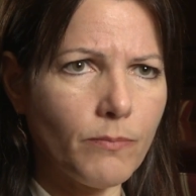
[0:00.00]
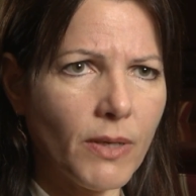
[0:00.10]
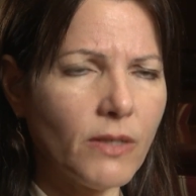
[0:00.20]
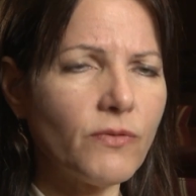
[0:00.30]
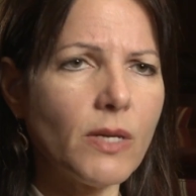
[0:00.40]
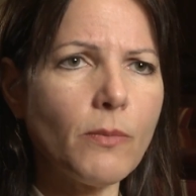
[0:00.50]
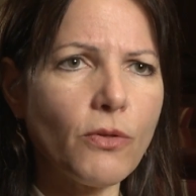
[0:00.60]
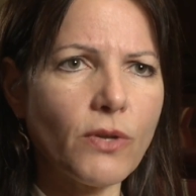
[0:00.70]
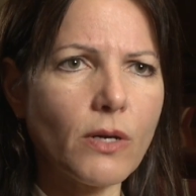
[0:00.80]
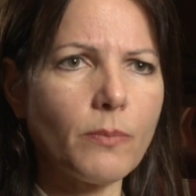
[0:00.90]
palliative
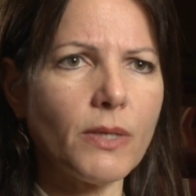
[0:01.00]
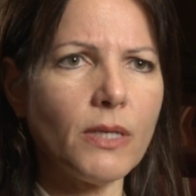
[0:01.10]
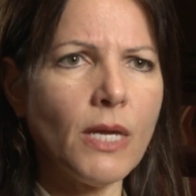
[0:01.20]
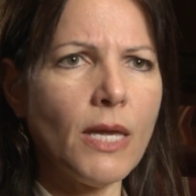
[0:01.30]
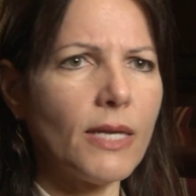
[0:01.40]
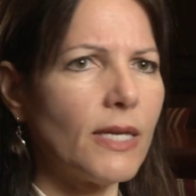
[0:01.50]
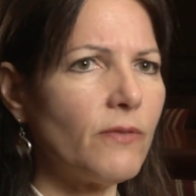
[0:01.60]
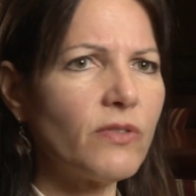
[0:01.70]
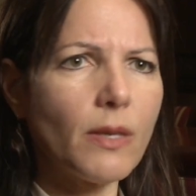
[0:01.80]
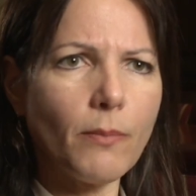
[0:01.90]
chemotherapy
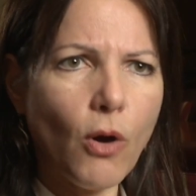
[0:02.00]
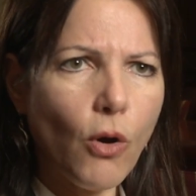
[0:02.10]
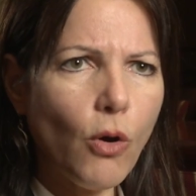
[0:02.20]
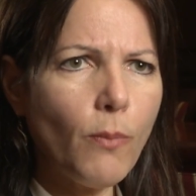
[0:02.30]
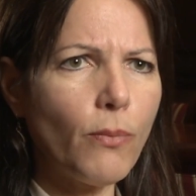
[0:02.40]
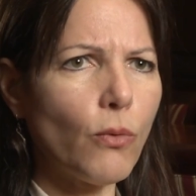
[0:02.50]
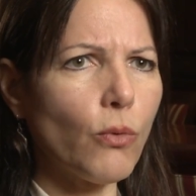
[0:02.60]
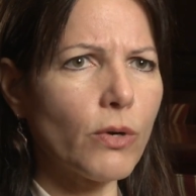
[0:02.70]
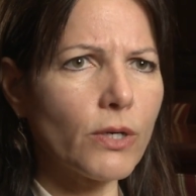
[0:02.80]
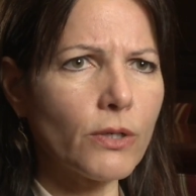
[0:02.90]
gives them hope,
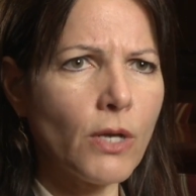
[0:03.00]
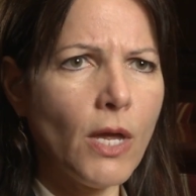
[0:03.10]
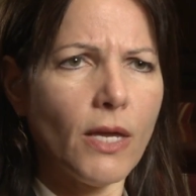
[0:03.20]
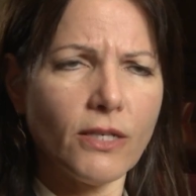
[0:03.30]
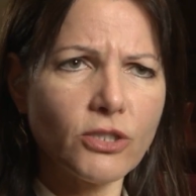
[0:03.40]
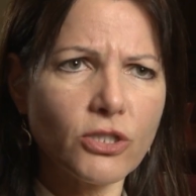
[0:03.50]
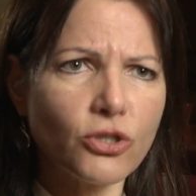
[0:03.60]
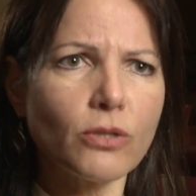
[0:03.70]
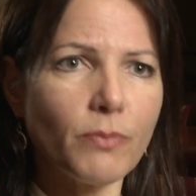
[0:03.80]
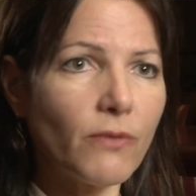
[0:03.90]
or it just
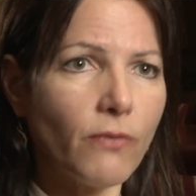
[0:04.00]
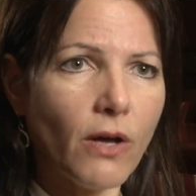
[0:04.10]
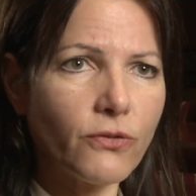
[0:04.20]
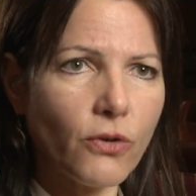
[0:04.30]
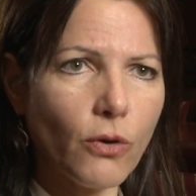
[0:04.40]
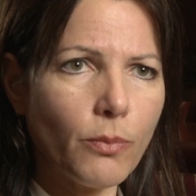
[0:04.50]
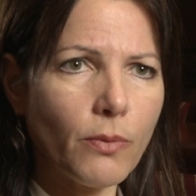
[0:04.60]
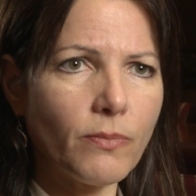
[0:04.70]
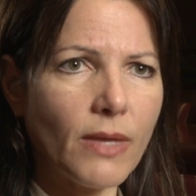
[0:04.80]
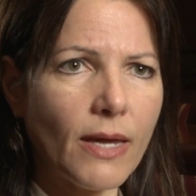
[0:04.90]
shouldn't be false hope
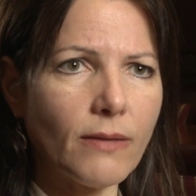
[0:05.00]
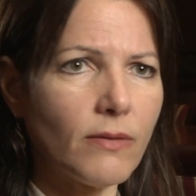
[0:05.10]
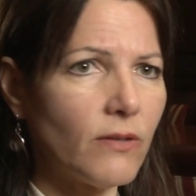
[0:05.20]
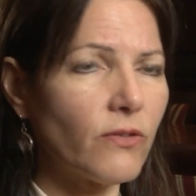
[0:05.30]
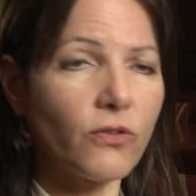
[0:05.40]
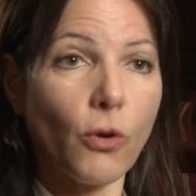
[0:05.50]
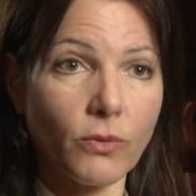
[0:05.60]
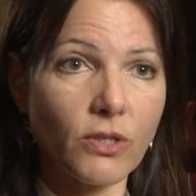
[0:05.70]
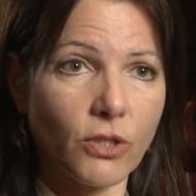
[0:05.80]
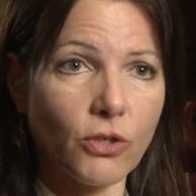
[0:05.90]
that this is
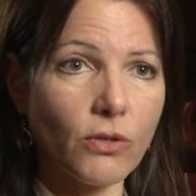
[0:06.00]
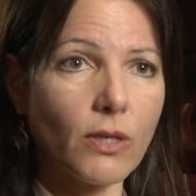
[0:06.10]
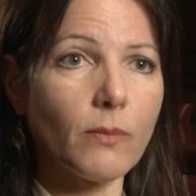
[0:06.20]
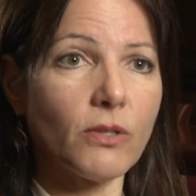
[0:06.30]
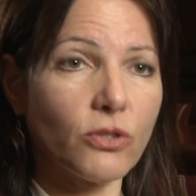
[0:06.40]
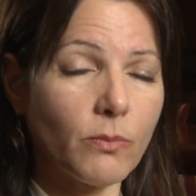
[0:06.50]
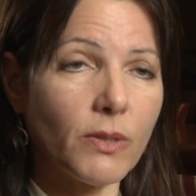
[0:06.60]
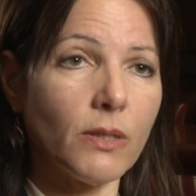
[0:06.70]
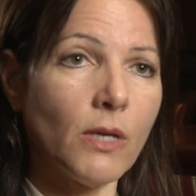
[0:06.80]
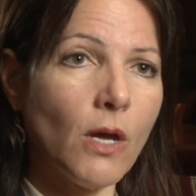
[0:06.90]
going to cure them.
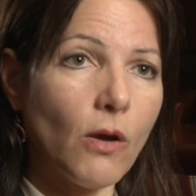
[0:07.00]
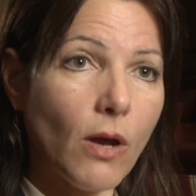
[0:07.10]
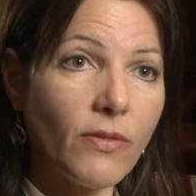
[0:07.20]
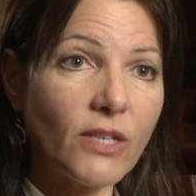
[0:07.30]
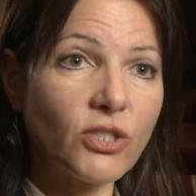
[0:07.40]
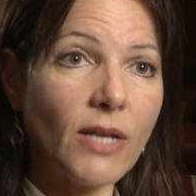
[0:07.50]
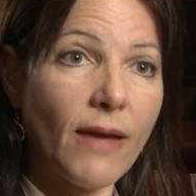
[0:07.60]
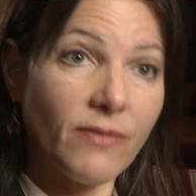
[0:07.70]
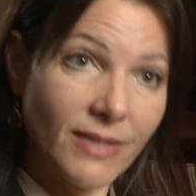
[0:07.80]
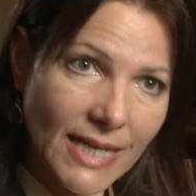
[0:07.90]
They should
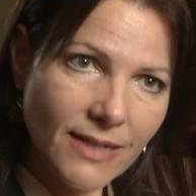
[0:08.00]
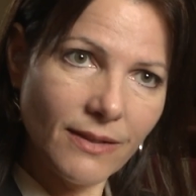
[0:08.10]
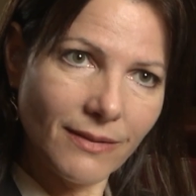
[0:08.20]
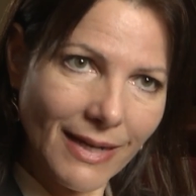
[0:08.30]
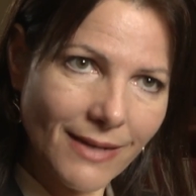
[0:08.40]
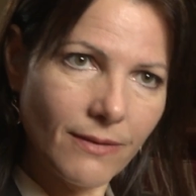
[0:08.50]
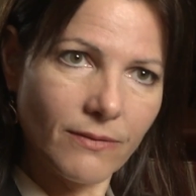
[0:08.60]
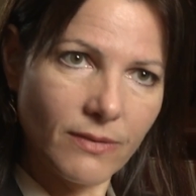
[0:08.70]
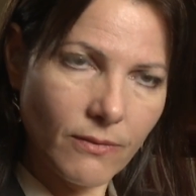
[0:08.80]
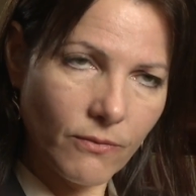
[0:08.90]
have data like
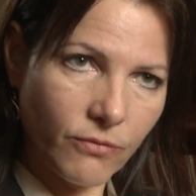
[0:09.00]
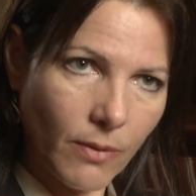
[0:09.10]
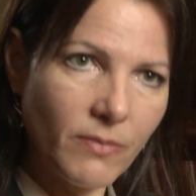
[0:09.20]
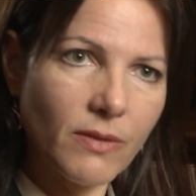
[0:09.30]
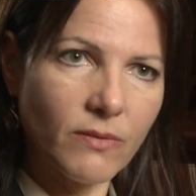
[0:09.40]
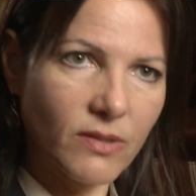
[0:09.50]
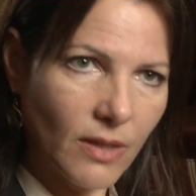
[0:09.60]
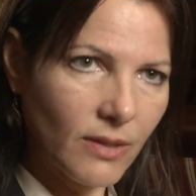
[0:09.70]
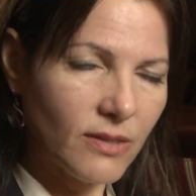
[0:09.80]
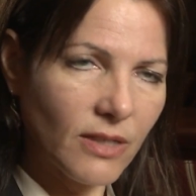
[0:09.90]
from
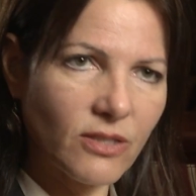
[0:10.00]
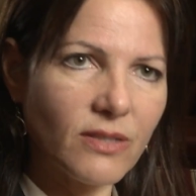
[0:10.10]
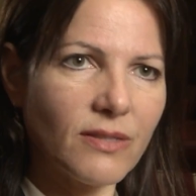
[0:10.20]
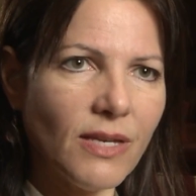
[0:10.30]
studies such as